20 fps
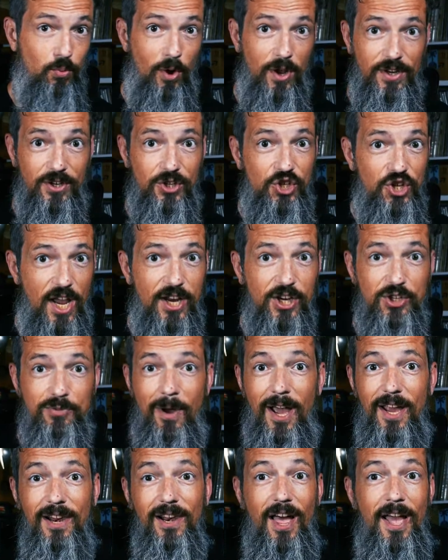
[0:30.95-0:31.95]
one that changed
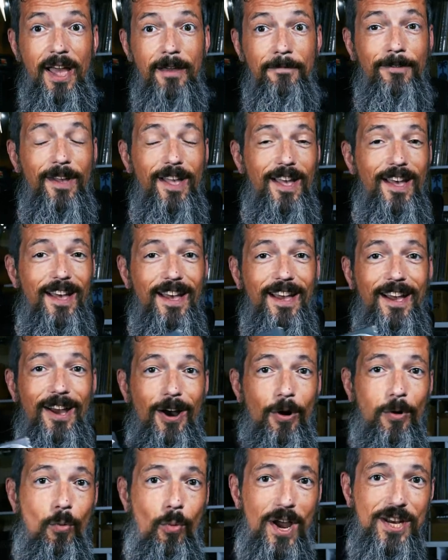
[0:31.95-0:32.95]
my life.
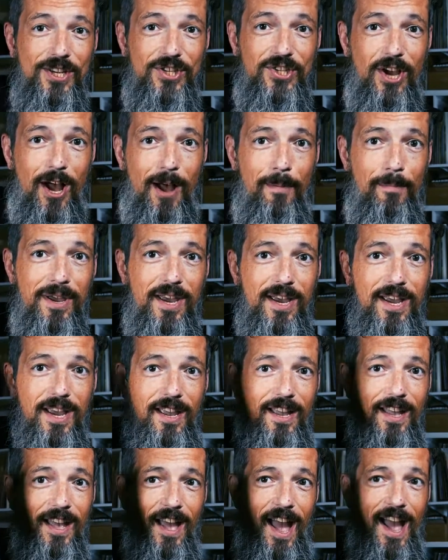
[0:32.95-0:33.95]
White Zombie,
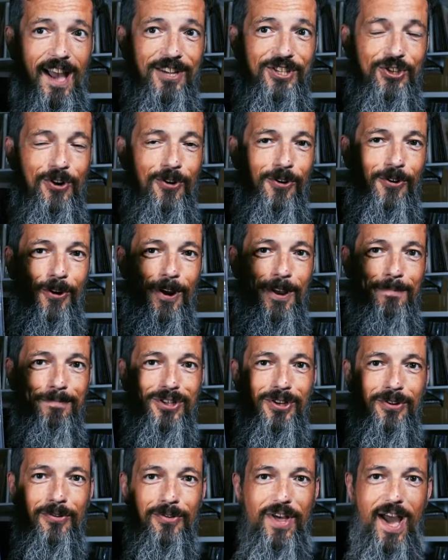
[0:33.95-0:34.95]
Astro Creep
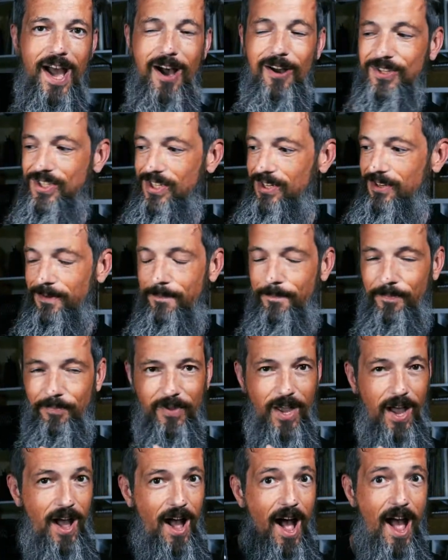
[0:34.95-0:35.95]
2000.
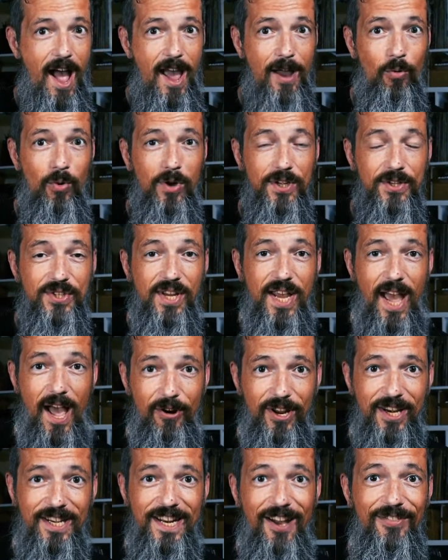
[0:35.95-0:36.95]
I was
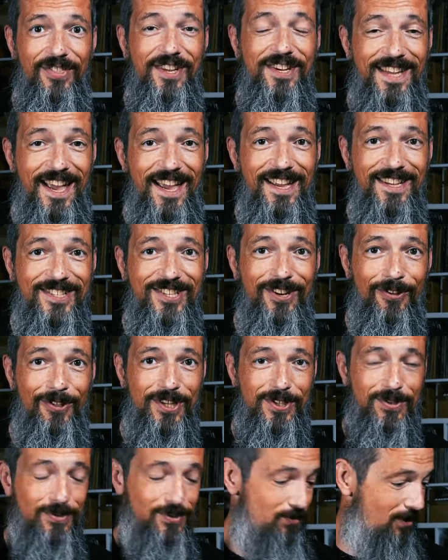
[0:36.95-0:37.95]
counting down the days till
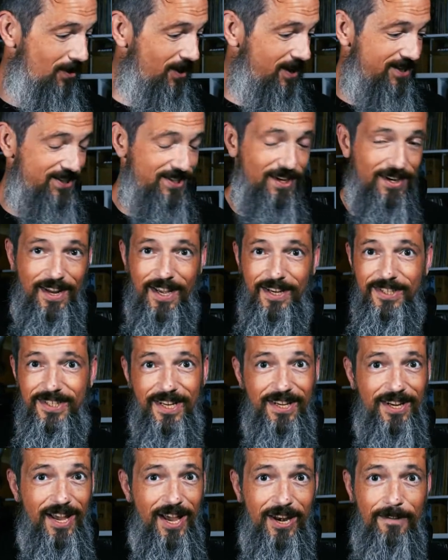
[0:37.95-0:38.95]
this was released in
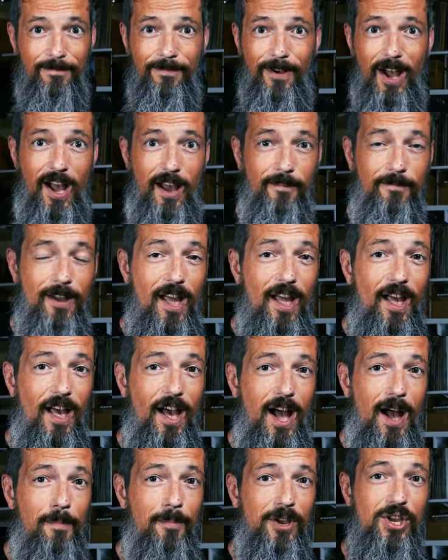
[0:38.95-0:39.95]

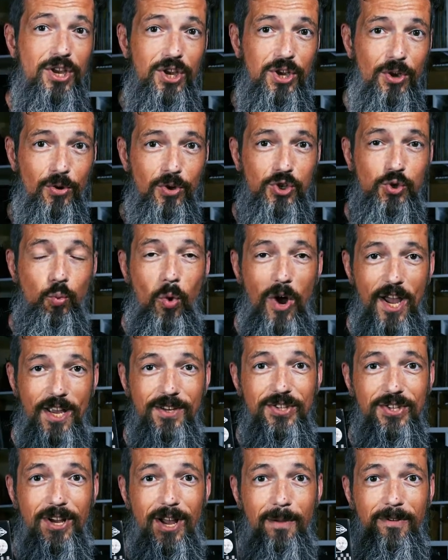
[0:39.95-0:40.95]
1995. I'm a huge
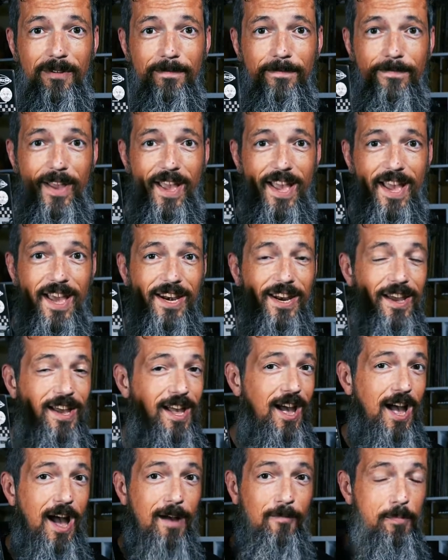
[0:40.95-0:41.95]
White Zombie fan.
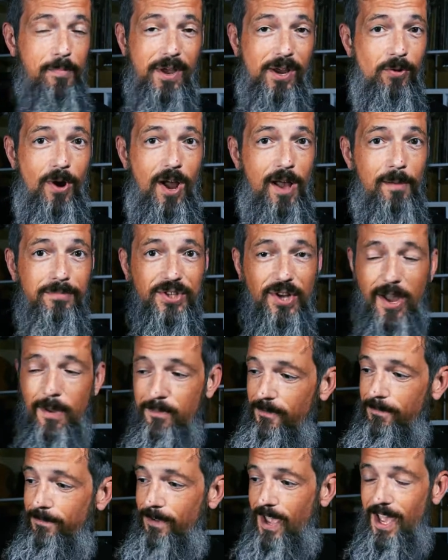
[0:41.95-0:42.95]
I'm a big Rob
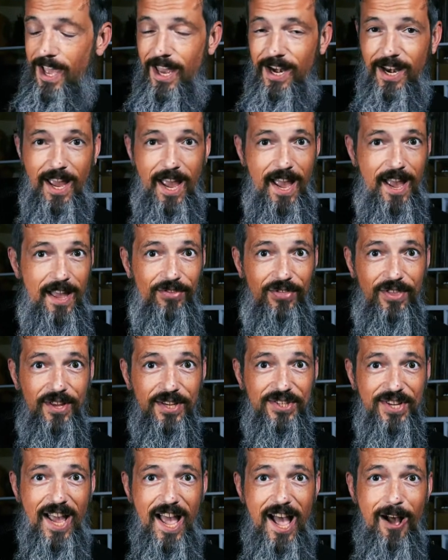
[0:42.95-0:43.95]
Zombie fan, and
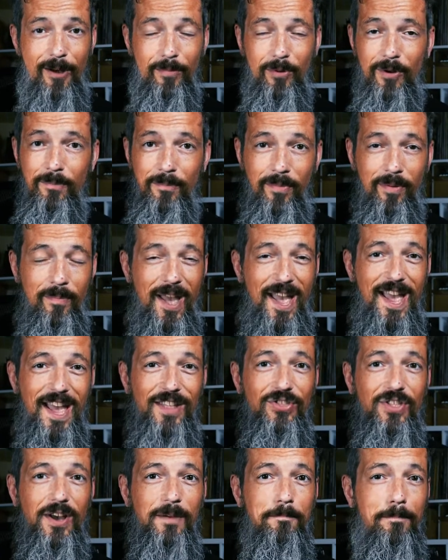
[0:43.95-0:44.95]
this album,
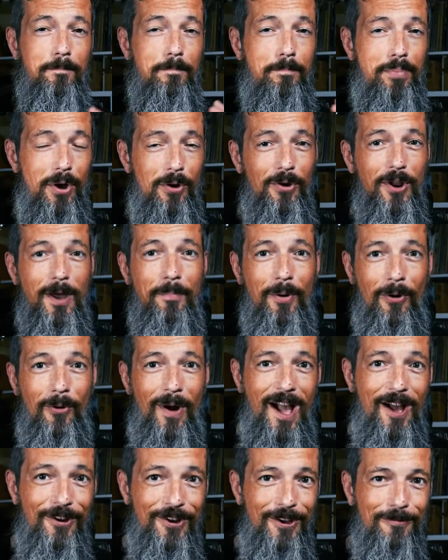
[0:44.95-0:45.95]
man, the build-up
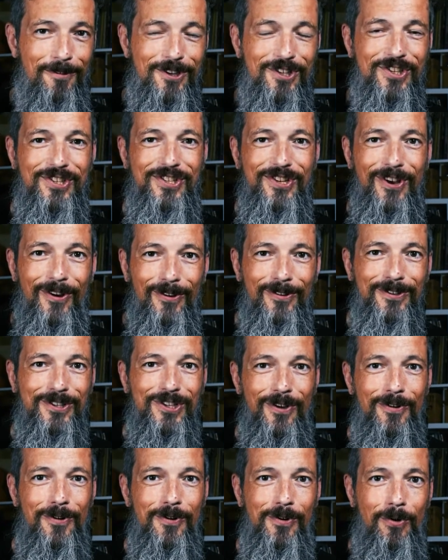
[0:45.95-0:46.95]
around it was
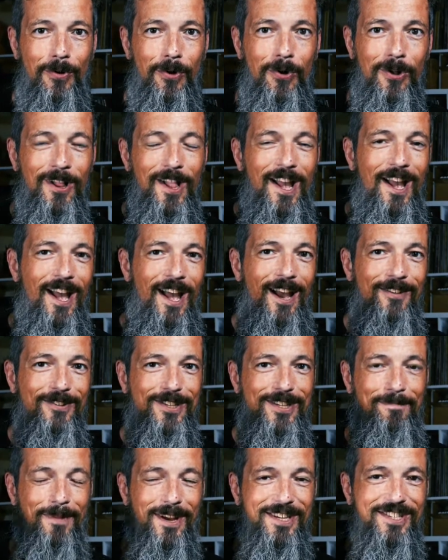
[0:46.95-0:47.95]
so cool. I
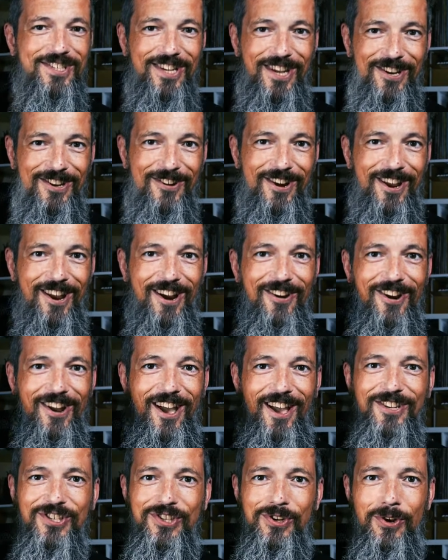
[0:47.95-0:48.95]
was at my senior year in
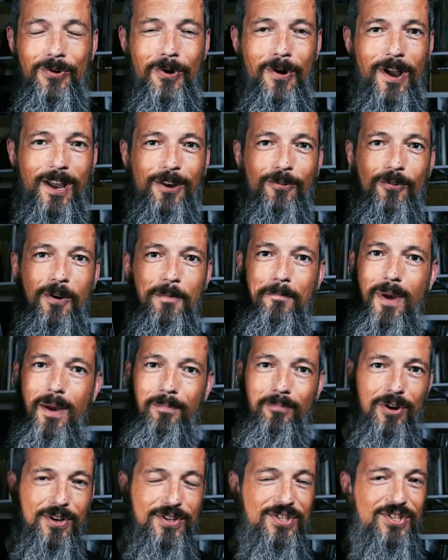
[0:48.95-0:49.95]
high school. I can
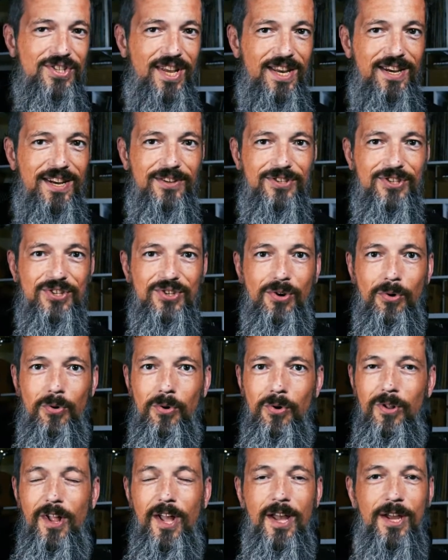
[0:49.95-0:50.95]
remember sitting in
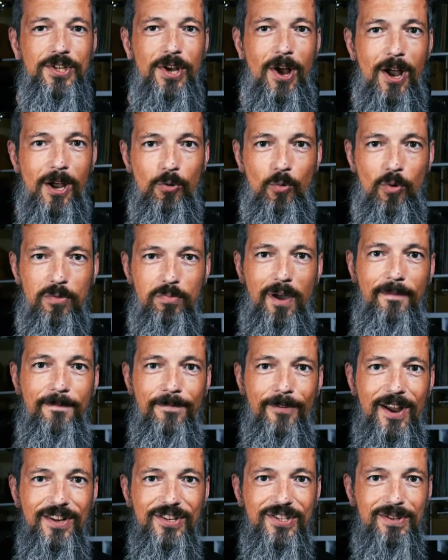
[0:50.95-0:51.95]
school talking with my
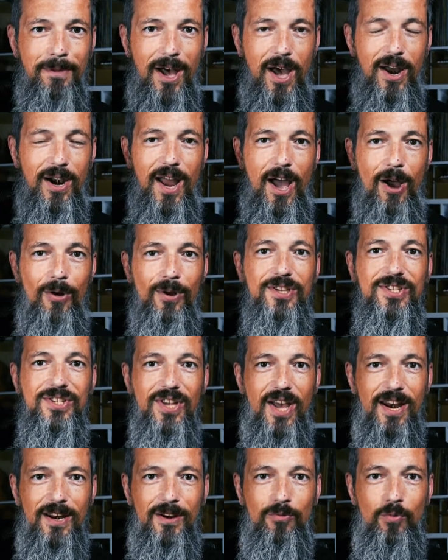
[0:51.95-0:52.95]
friends about it, how
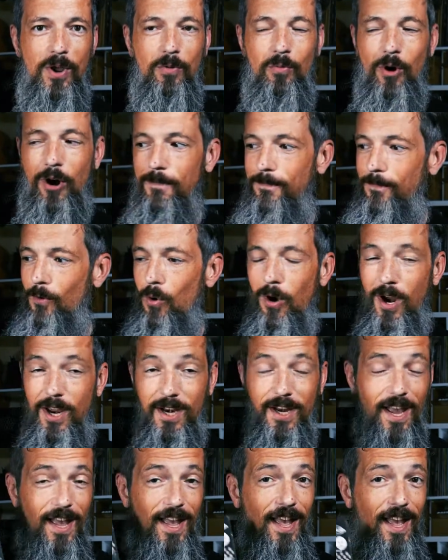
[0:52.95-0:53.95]
excited we were for
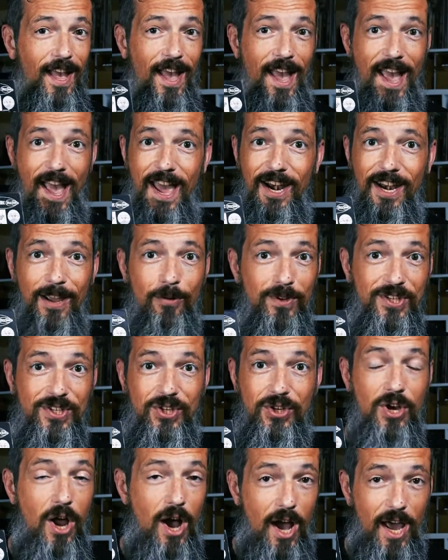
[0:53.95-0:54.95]
it, and it was
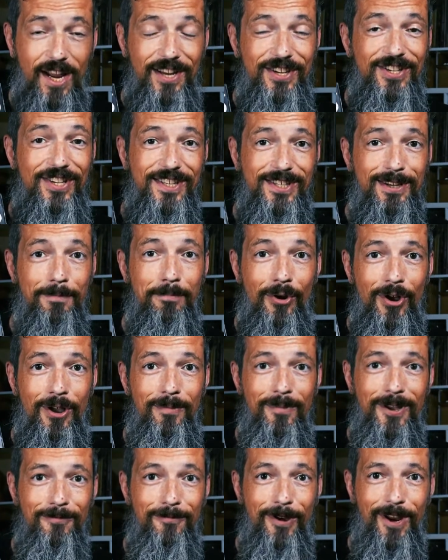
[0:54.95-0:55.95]
not a
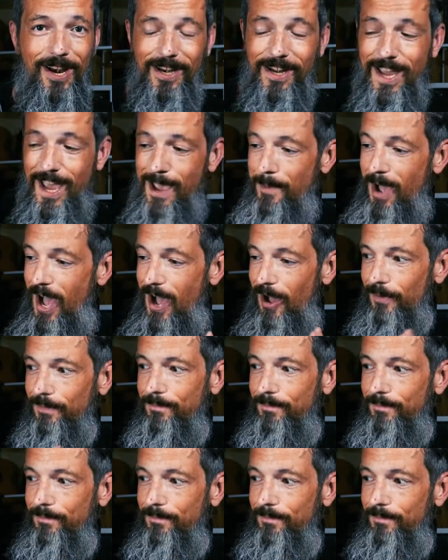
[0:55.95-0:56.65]
disappointment when it came out.